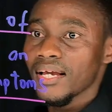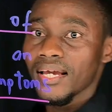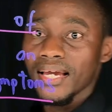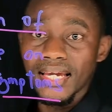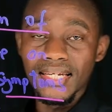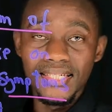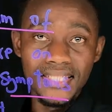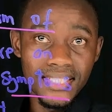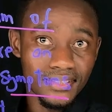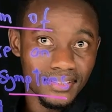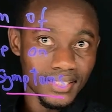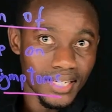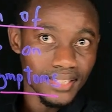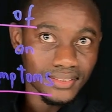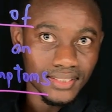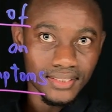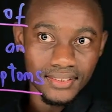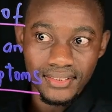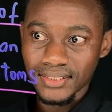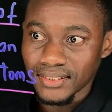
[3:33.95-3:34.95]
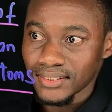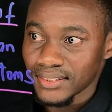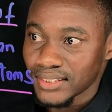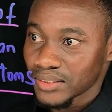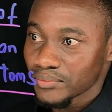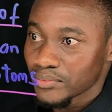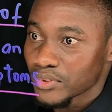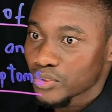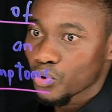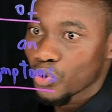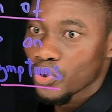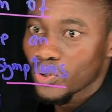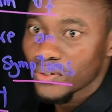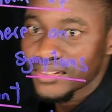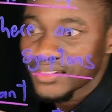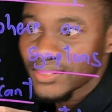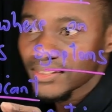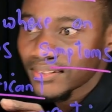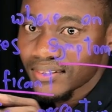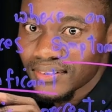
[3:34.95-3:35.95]
And these signs and symptoms
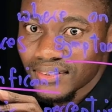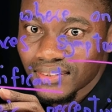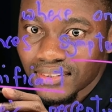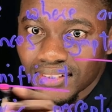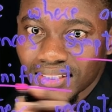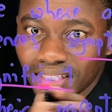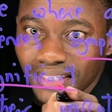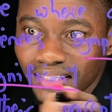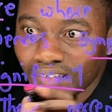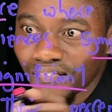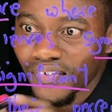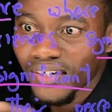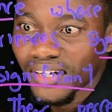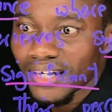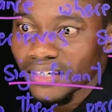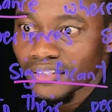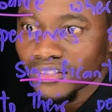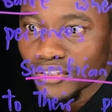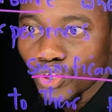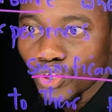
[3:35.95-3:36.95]
causes significant